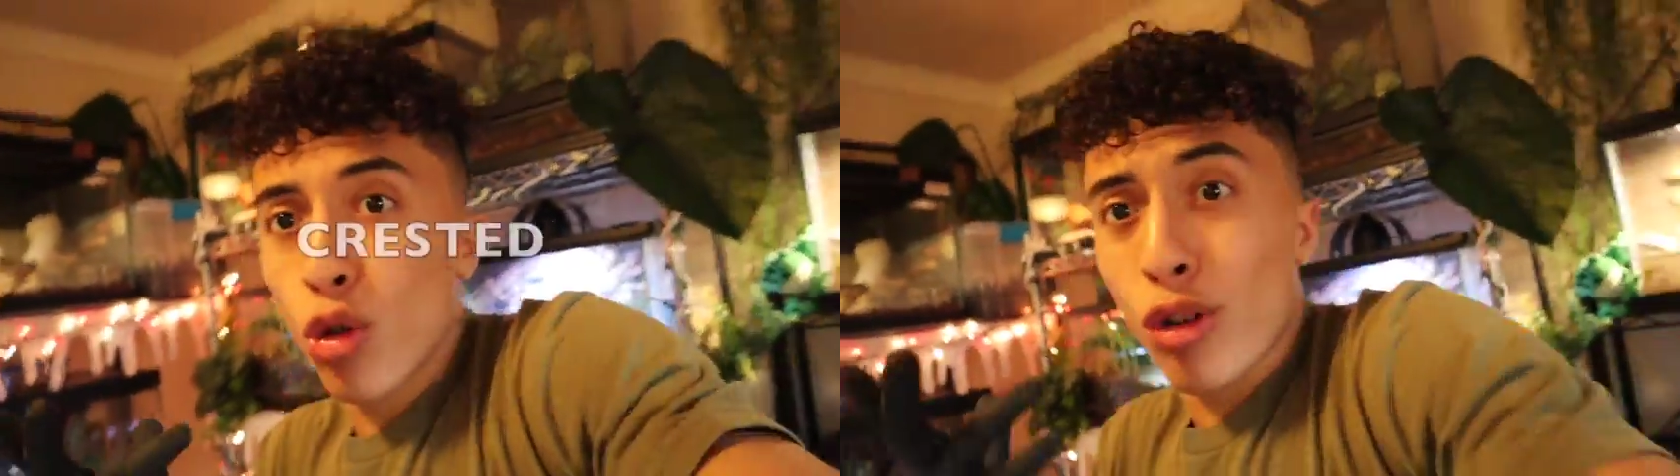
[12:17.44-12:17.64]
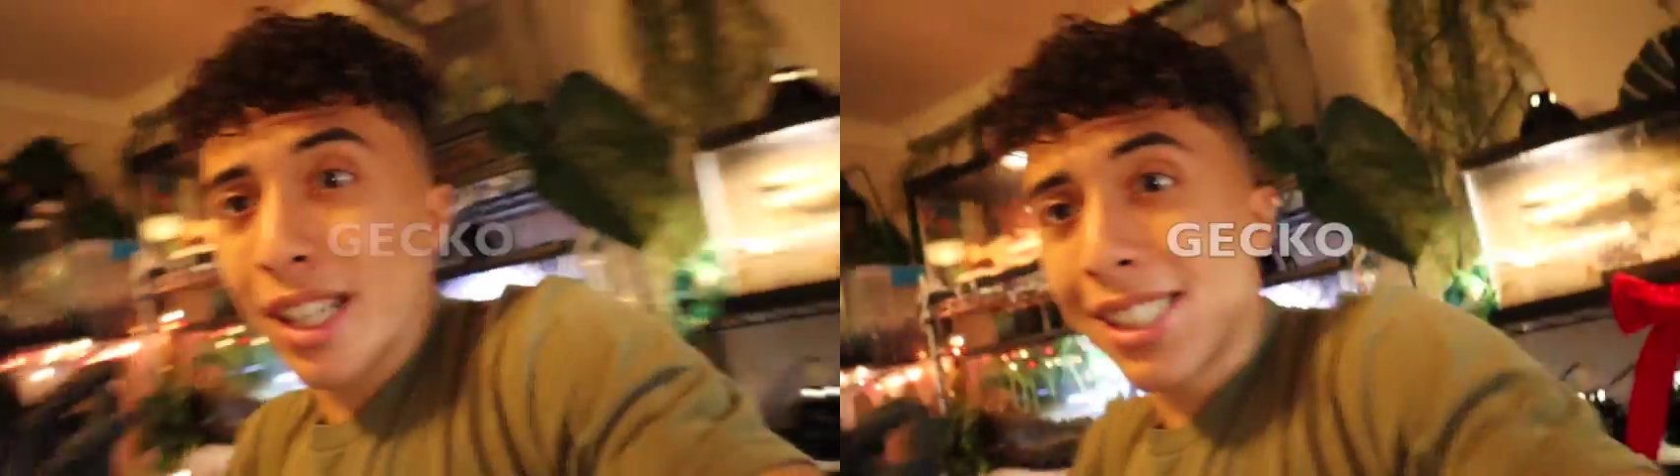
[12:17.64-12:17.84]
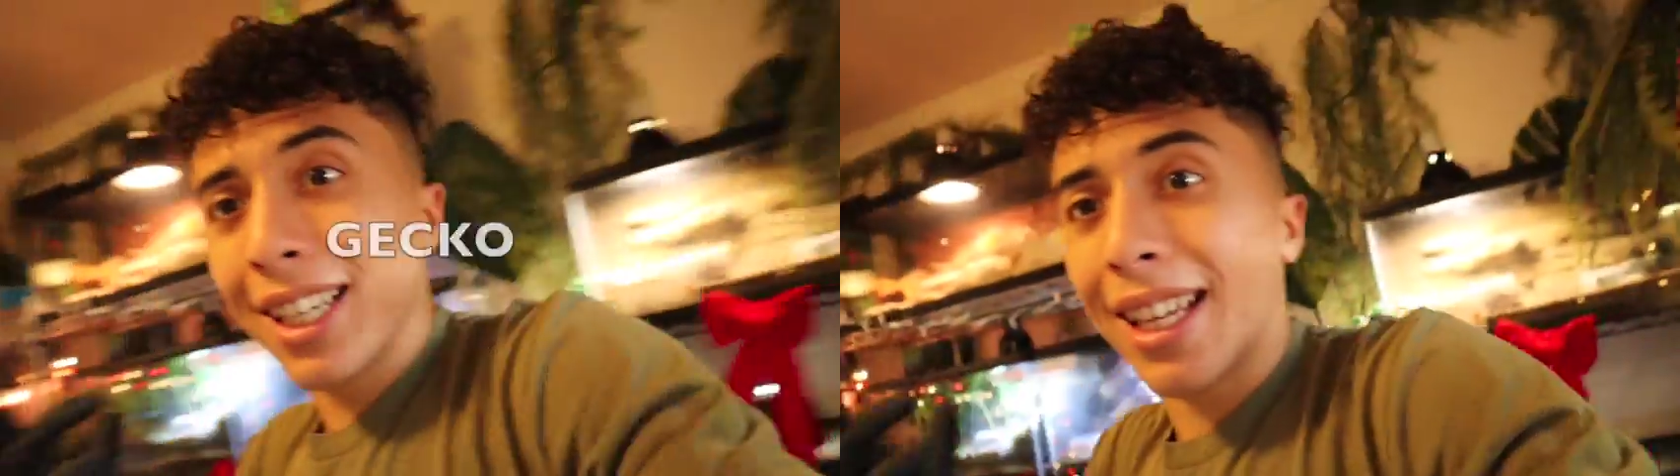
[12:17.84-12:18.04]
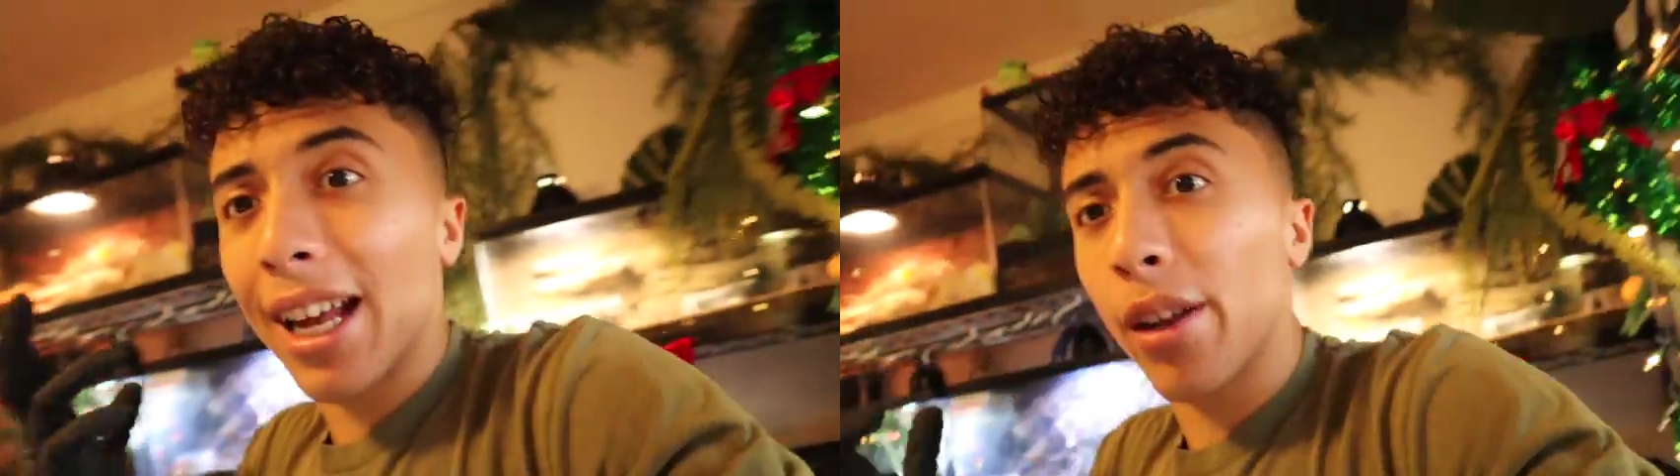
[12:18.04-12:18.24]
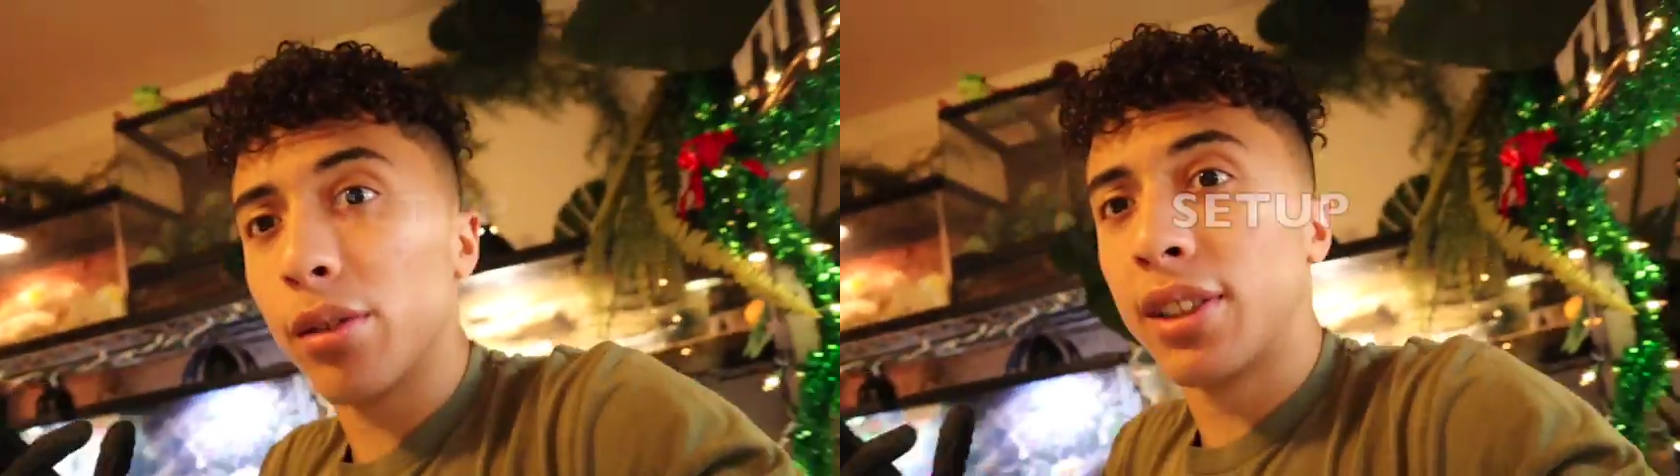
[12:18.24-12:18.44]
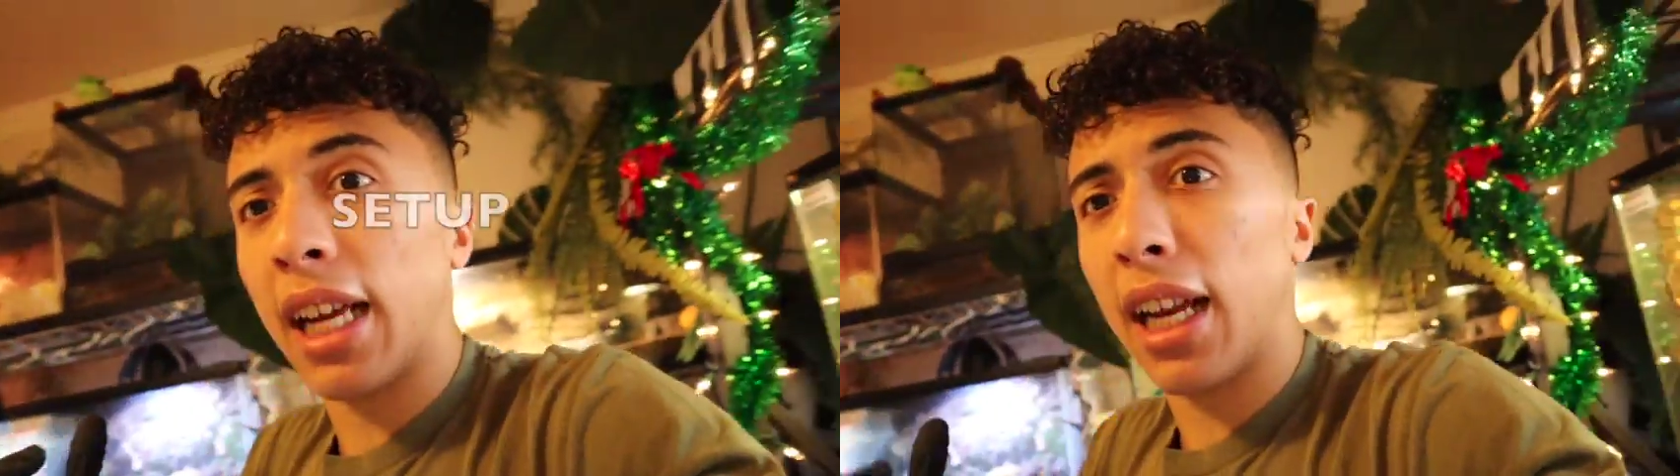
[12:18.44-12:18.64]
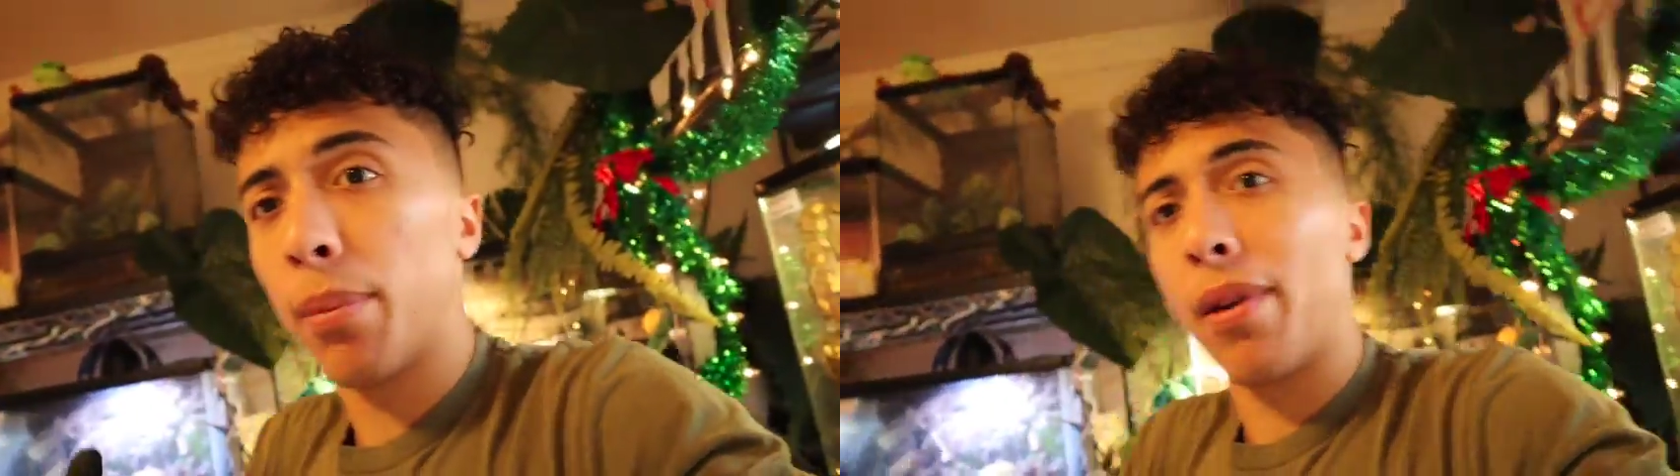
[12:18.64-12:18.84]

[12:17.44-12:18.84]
crested gecko setup.